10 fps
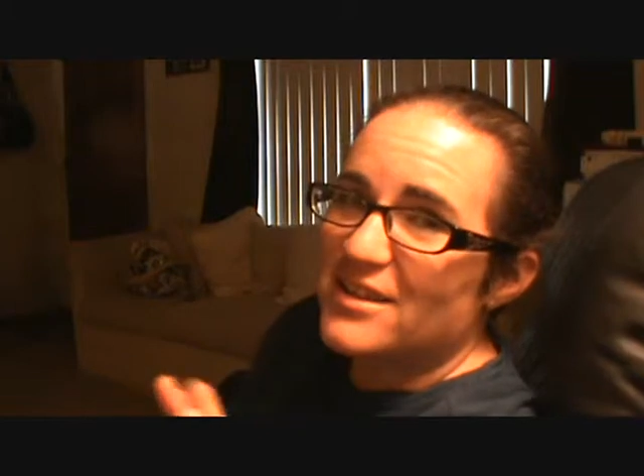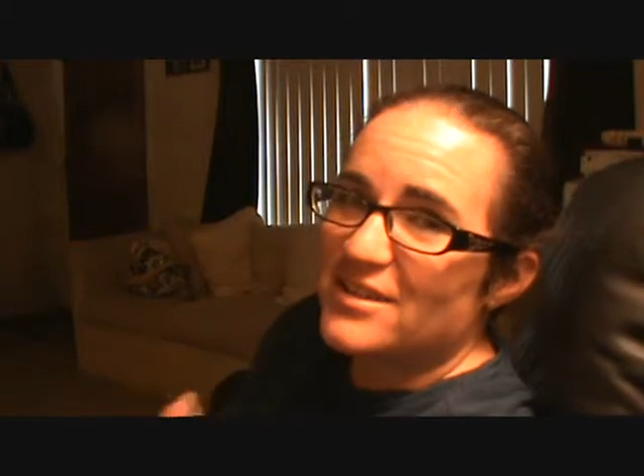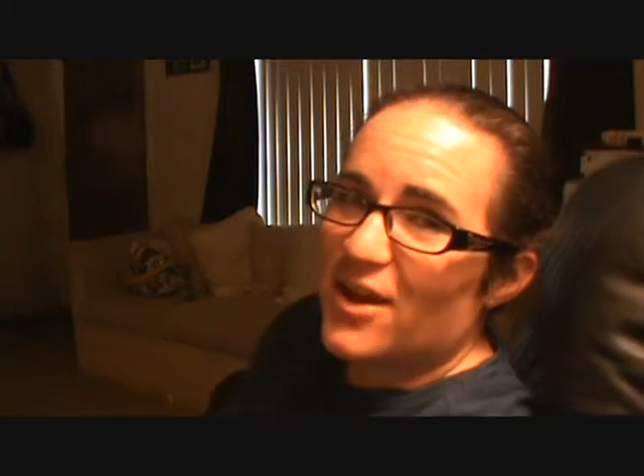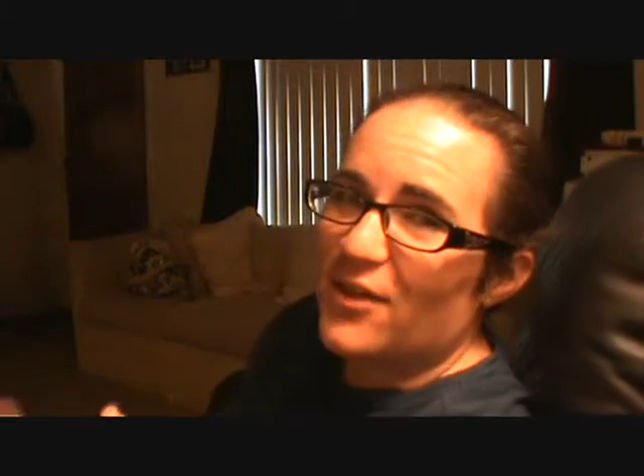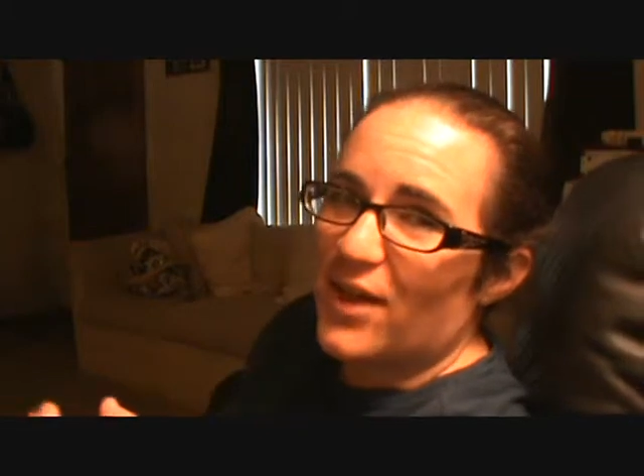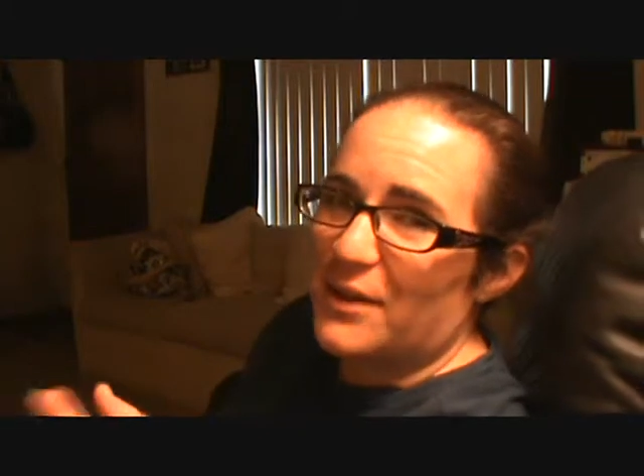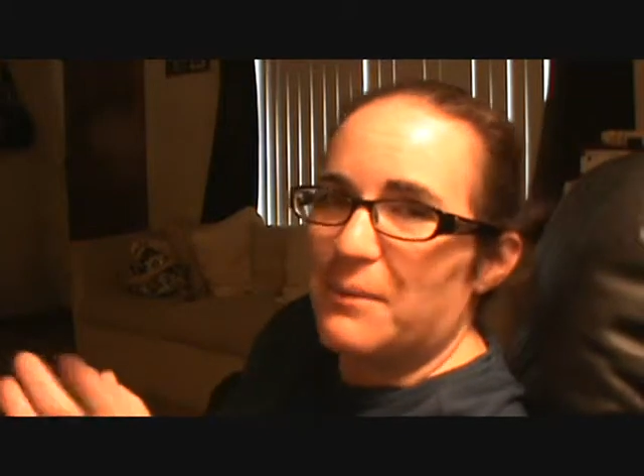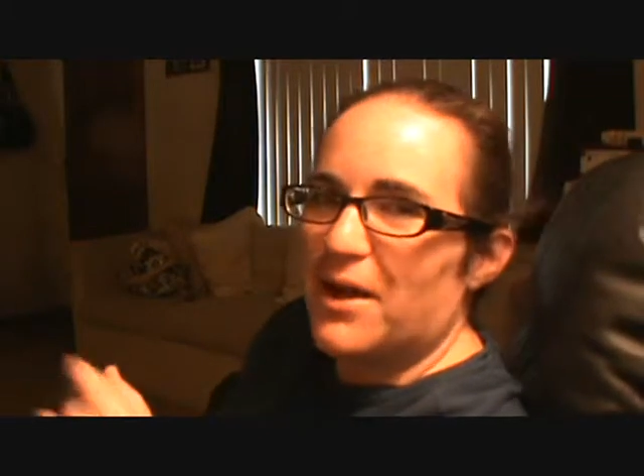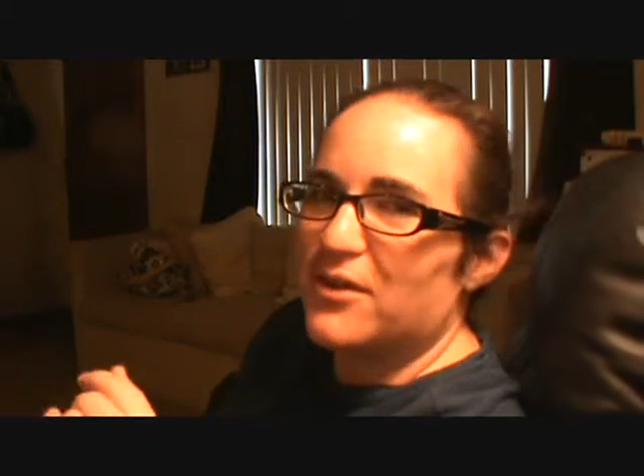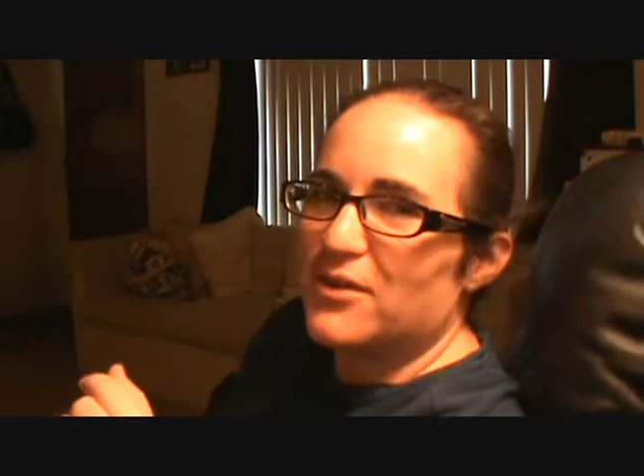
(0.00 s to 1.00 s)
so like
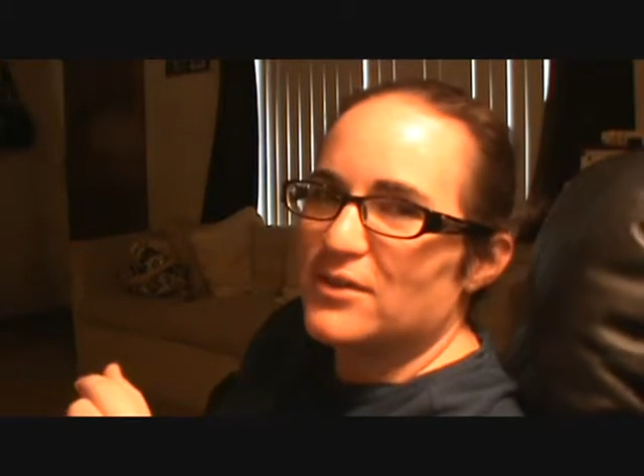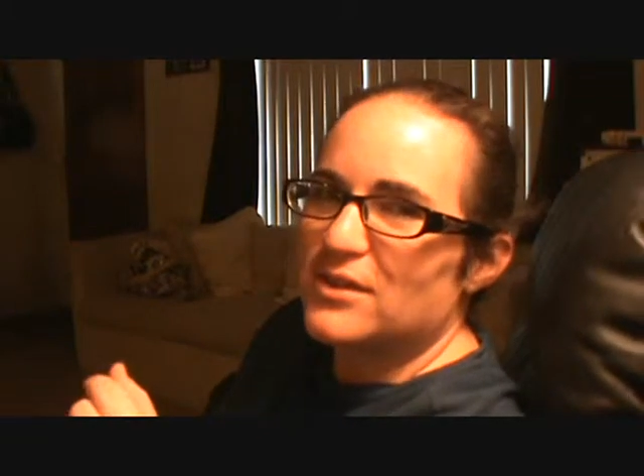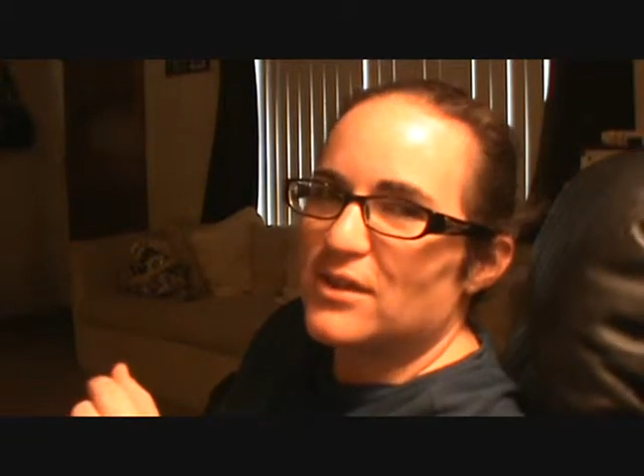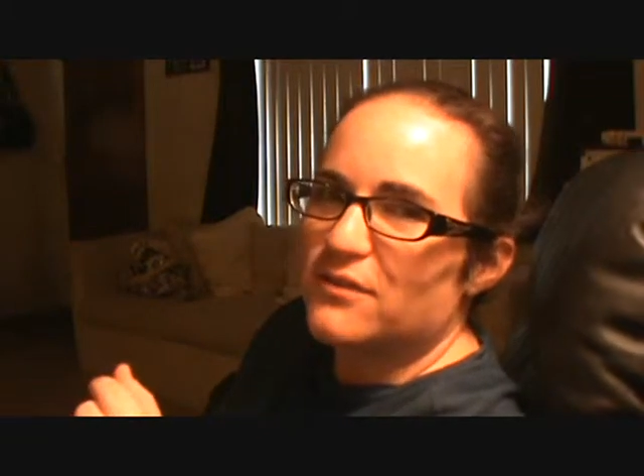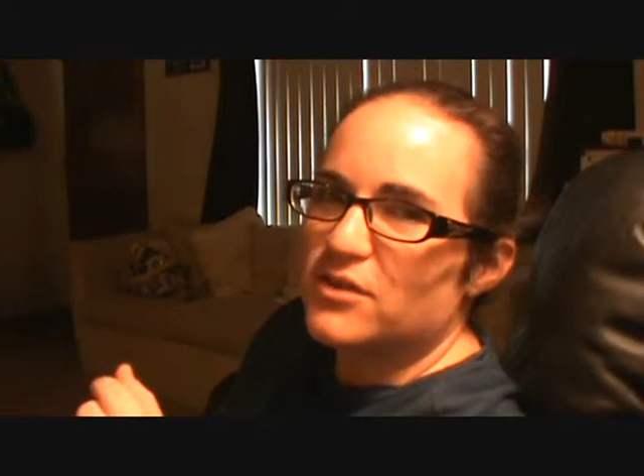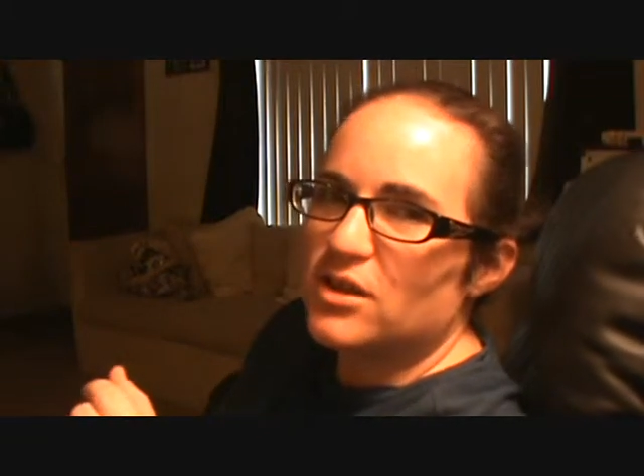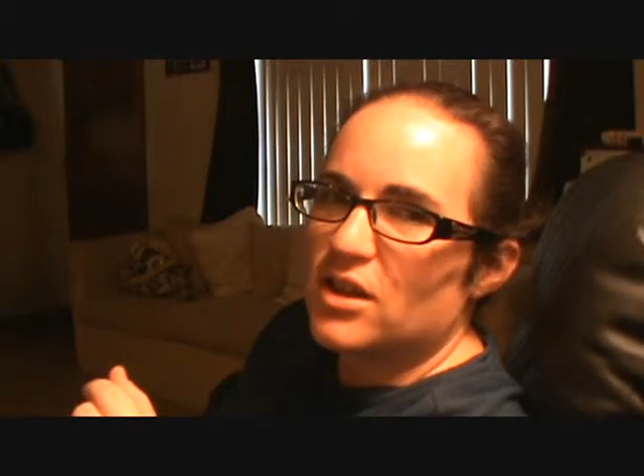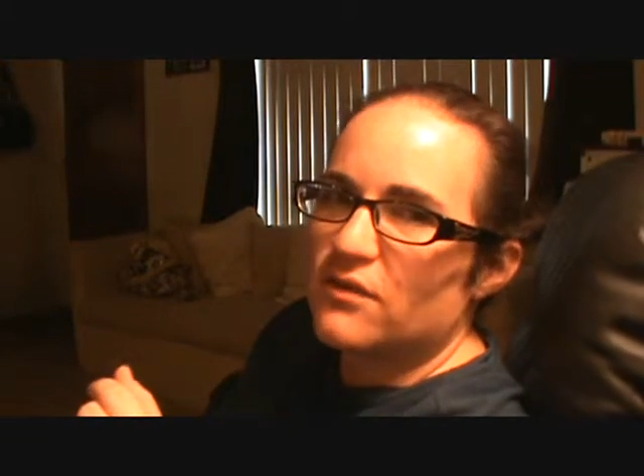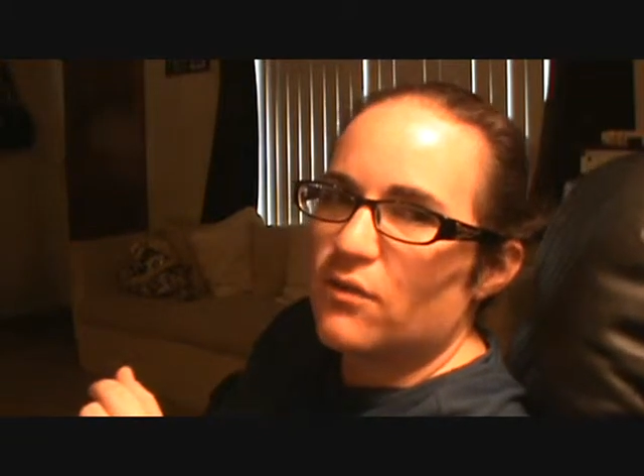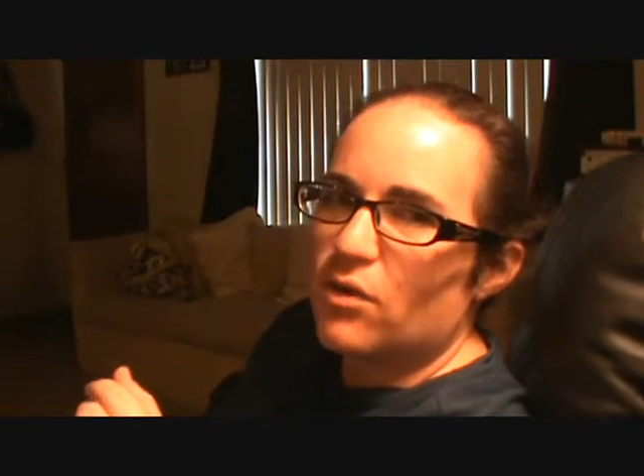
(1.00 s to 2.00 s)
my girls in the
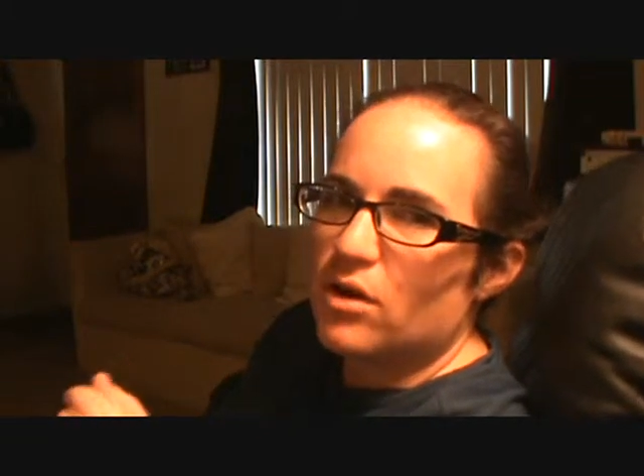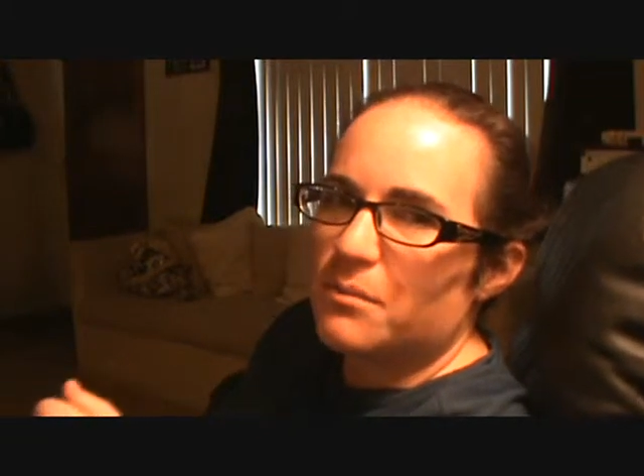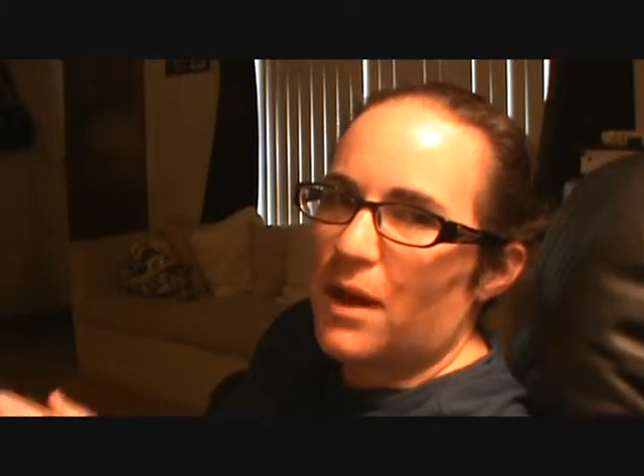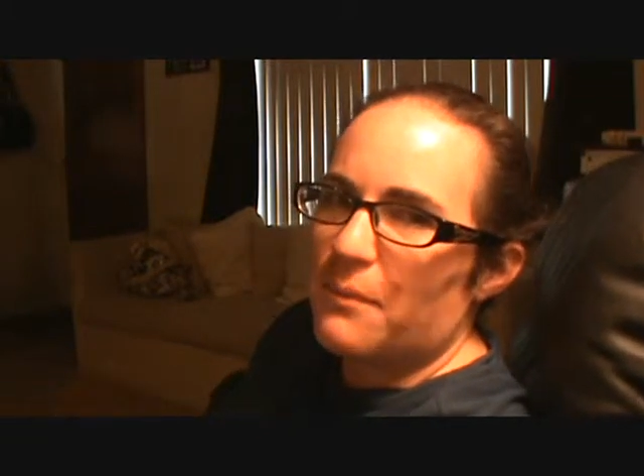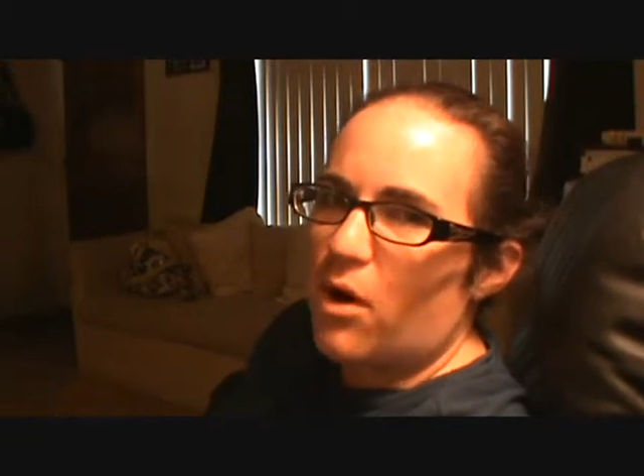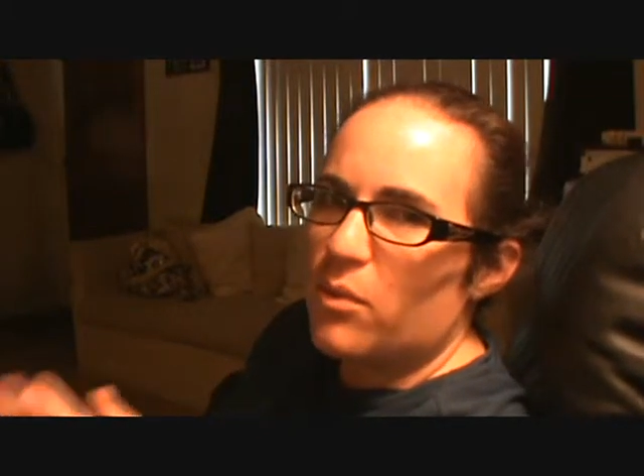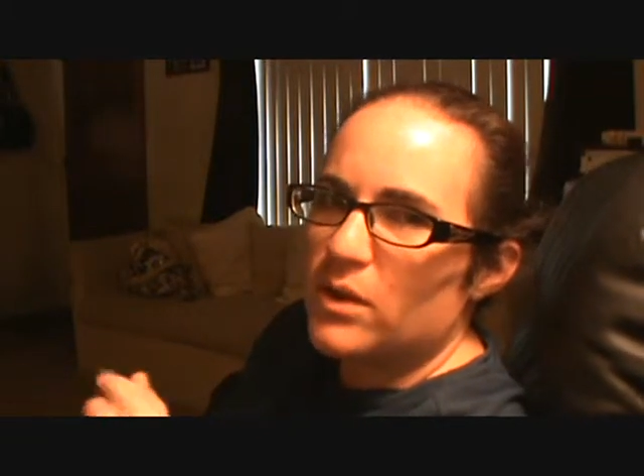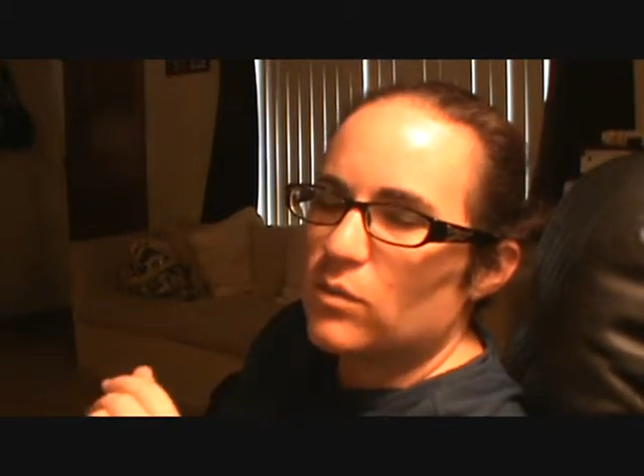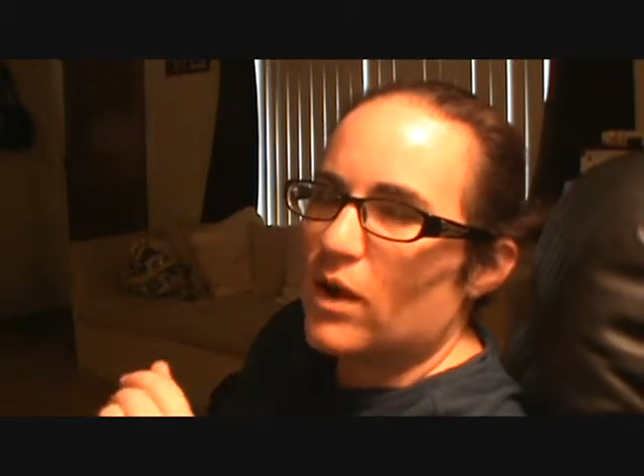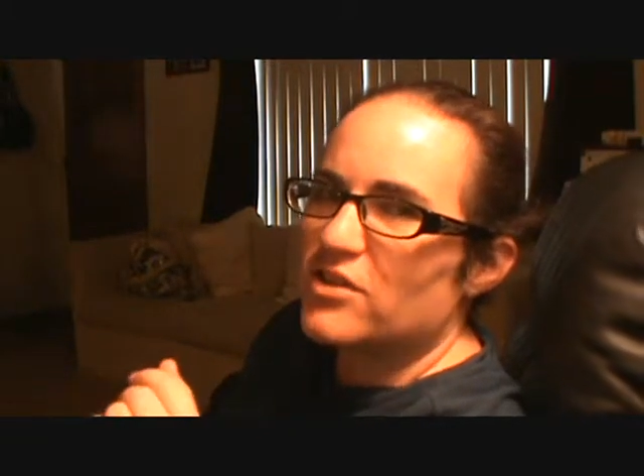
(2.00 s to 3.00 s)
fertility forum, I'm
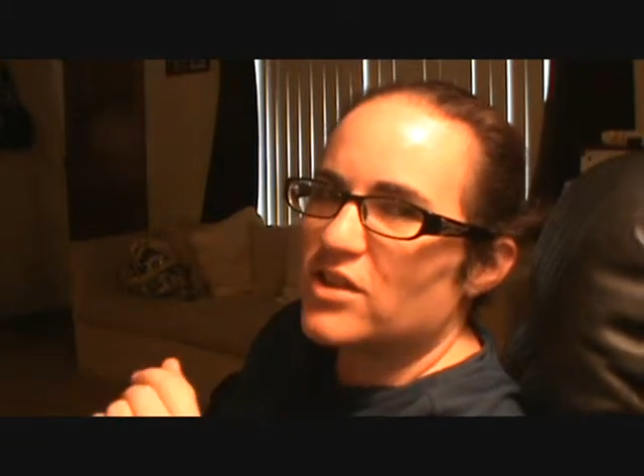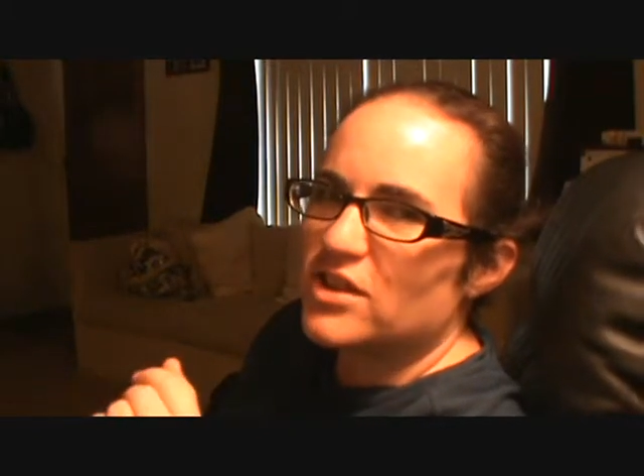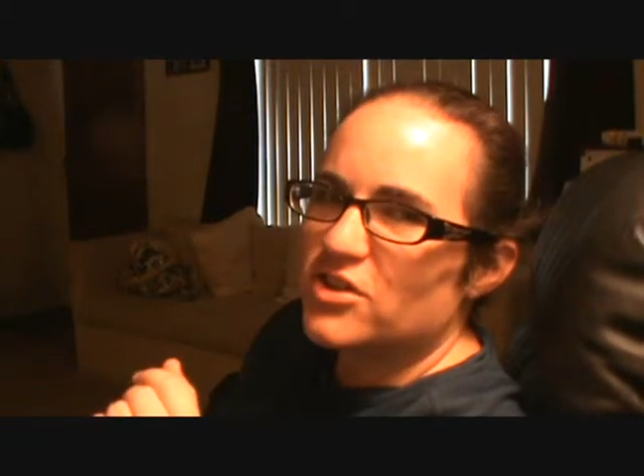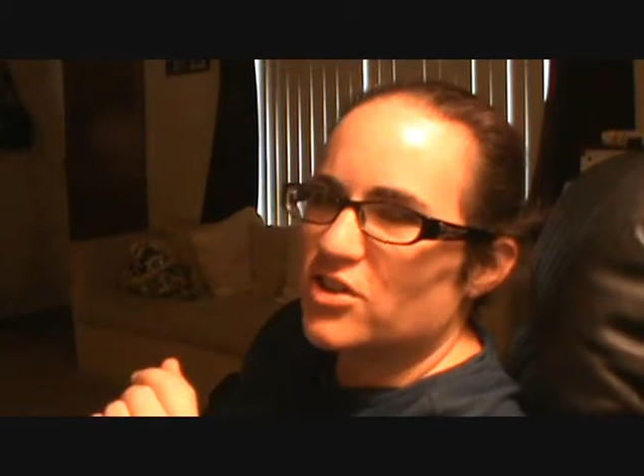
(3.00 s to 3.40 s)
always watching their